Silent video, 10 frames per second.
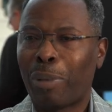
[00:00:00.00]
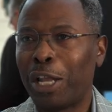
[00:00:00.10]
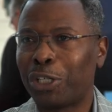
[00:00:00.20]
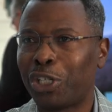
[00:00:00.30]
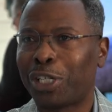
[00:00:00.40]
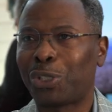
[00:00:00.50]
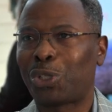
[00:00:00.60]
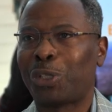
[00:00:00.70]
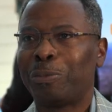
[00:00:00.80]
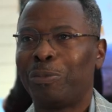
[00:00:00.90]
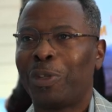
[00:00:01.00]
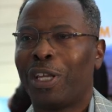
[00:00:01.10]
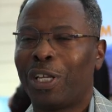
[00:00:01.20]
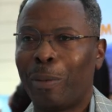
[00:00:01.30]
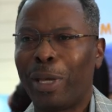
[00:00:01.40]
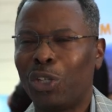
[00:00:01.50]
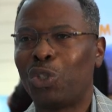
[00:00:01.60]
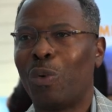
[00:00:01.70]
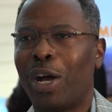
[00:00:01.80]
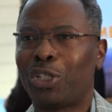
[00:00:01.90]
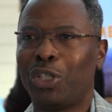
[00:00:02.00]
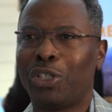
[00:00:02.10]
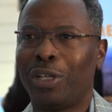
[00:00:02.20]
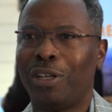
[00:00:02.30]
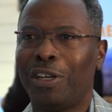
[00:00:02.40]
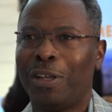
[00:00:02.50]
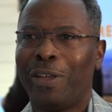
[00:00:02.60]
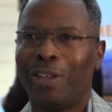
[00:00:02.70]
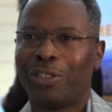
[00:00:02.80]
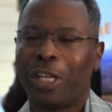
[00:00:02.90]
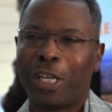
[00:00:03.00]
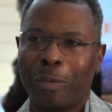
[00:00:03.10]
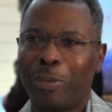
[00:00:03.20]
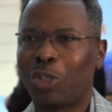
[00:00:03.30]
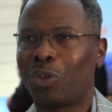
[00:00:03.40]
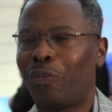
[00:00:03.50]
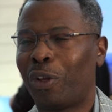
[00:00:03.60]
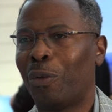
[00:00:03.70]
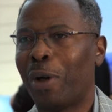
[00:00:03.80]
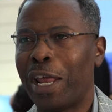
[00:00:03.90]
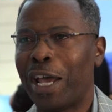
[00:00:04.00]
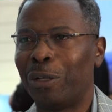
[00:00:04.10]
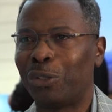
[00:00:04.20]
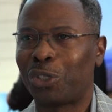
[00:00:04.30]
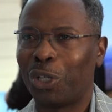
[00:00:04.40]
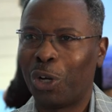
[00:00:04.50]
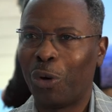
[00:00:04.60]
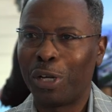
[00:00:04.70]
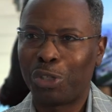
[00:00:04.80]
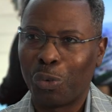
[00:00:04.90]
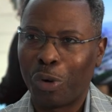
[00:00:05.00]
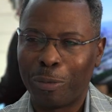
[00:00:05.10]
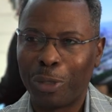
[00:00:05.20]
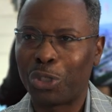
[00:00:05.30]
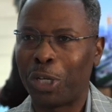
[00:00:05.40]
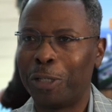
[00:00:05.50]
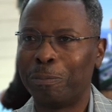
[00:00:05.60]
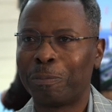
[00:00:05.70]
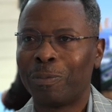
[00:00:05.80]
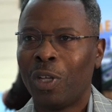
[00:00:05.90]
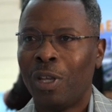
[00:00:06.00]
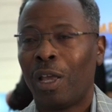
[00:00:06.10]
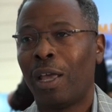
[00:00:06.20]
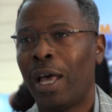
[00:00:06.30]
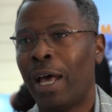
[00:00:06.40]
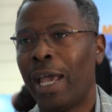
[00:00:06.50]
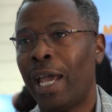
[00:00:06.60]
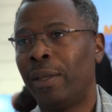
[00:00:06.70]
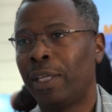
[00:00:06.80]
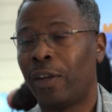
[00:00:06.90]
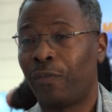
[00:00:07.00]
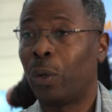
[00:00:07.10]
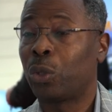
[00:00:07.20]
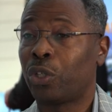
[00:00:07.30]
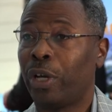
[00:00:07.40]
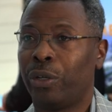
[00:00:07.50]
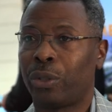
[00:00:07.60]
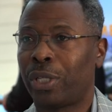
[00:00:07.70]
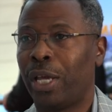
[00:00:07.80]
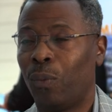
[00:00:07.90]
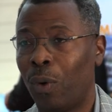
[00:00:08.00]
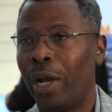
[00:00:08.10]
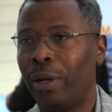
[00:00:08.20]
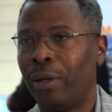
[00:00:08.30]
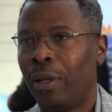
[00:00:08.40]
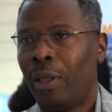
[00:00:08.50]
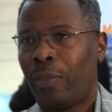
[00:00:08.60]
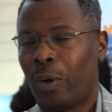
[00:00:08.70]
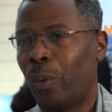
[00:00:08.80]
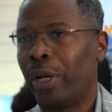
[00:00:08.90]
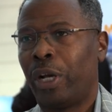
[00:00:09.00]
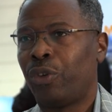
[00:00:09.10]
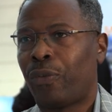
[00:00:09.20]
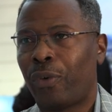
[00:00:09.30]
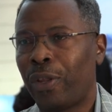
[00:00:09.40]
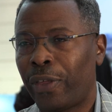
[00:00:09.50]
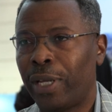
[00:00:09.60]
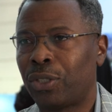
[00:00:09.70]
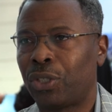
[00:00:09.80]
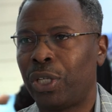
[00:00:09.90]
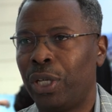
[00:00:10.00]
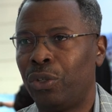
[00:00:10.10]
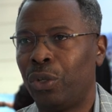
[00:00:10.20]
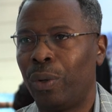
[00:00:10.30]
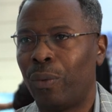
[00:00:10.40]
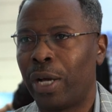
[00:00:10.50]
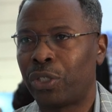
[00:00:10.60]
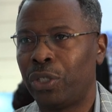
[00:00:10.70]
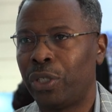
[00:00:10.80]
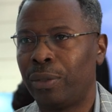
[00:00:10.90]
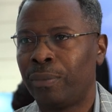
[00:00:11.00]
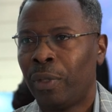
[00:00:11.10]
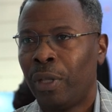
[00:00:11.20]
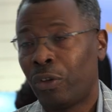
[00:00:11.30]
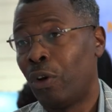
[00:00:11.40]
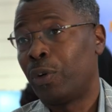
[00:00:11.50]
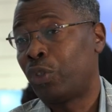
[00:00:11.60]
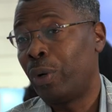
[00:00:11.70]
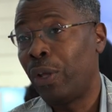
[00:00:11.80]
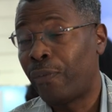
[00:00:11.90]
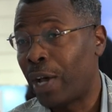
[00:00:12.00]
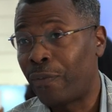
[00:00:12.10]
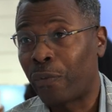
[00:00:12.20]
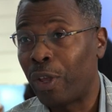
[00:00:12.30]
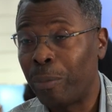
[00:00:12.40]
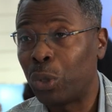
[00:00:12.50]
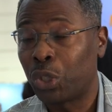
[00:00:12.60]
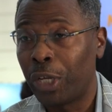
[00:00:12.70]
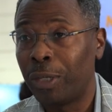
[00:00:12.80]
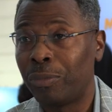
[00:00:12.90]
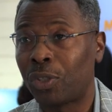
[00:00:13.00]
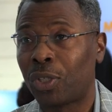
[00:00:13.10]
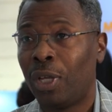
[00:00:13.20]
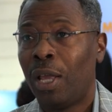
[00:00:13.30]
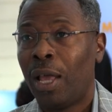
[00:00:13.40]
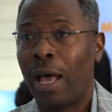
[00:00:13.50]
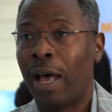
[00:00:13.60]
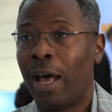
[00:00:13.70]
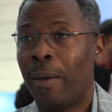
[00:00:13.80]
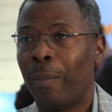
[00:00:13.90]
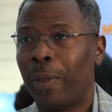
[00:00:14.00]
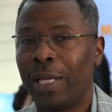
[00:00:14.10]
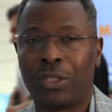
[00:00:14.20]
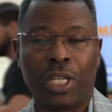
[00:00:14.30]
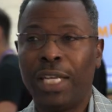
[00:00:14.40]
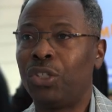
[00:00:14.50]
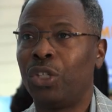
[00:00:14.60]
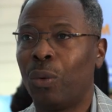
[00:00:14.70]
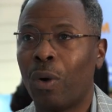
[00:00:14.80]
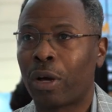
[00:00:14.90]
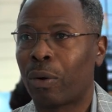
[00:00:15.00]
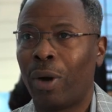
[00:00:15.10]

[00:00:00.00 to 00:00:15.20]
politics coming into Washington taking a picture in front of the White House, going to one museum, uh, and get folks to understand one, there are 100 free things to see and do in Washington. There are over 25 free museums. Um, it's easy to walk